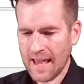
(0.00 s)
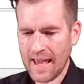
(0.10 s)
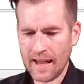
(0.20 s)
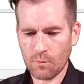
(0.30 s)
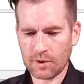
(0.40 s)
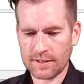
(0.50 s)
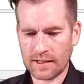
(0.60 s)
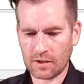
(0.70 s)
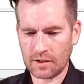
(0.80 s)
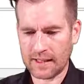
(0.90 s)
And we'll
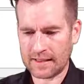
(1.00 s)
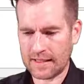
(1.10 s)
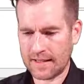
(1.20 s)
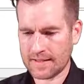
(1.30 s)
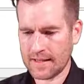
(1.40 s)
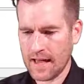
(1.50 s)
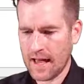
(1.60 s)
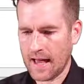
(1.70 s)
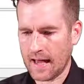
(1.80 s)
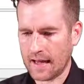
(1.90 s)
take a look at this.
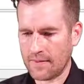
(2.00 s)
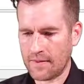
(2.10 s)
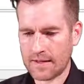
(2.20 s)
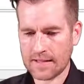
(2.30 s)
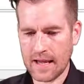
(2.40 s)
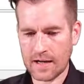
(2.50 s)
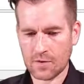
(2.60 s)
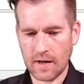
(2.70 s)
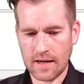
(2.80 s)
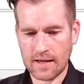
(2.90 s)
Uh, in this
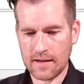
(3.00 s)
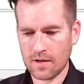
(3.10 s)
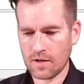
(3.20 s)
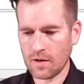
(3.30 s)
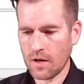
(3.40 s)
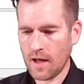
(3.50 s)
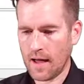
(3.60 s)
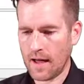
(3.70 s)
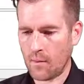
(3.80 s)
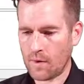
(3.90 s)
case right here,
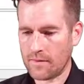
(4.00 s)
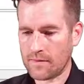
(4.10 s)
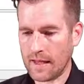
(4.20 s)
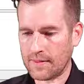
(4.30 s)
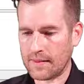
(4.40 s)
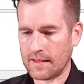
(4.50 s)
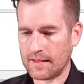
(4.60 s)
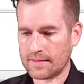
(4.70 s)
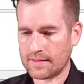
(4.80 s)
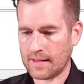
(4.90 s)
uh, we get
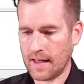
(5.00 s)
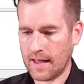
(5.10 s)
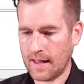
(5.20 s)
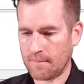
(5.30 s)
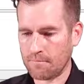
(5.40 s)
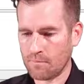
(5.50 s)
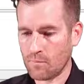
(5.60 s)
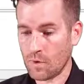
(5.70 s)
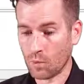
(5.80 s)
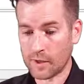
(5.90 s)
this um,
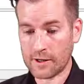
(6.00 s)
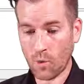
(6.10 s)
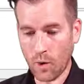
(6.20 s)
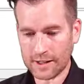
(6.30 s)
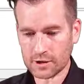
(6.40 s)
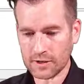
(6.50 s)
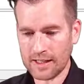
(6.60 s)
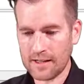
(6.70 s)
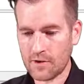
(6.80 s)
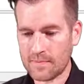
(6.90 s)
request right here.